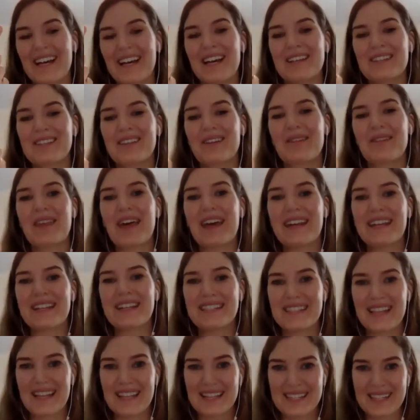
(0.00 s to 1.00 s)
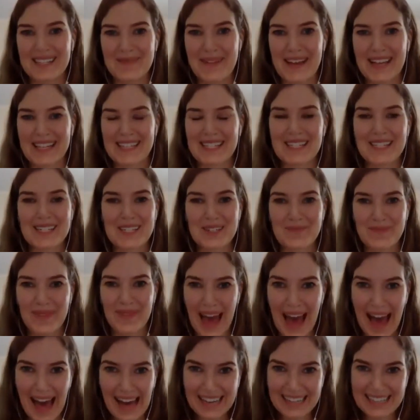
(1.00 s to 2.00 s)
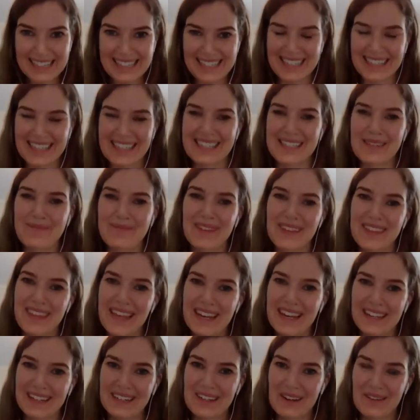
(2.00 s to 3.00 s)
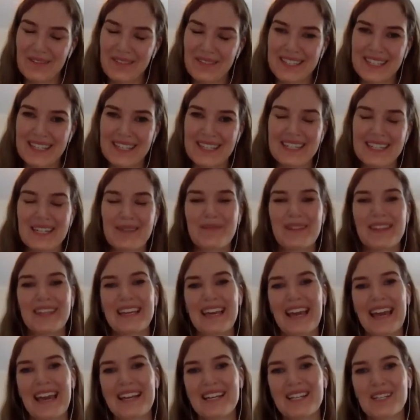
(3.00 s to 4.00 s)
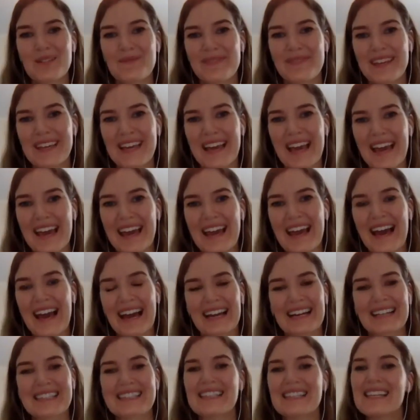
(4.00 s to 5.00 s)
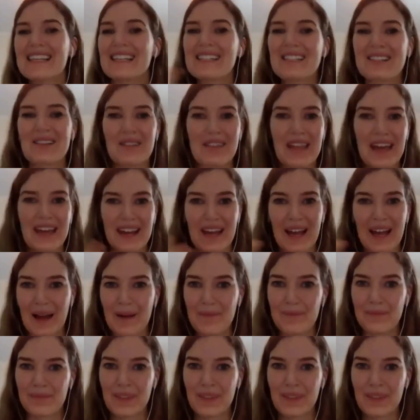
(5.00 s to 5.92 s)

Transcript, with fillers: So then it sends a message back to the sympathetic nervous system and the HPA axis so that um,